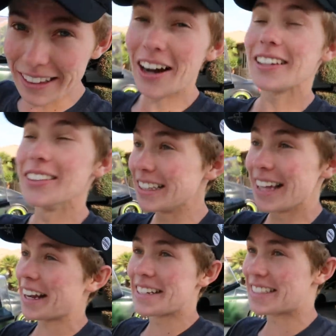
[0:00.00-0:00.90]
Luckily,
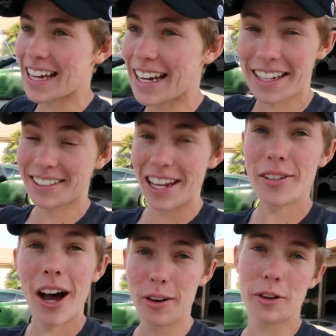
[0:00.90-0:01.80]
like I said, I saved
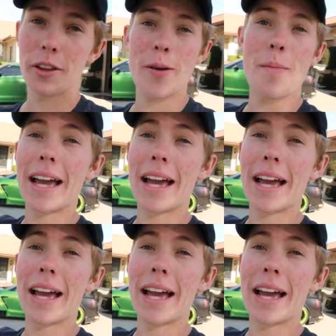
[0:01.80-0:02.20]
100 of them.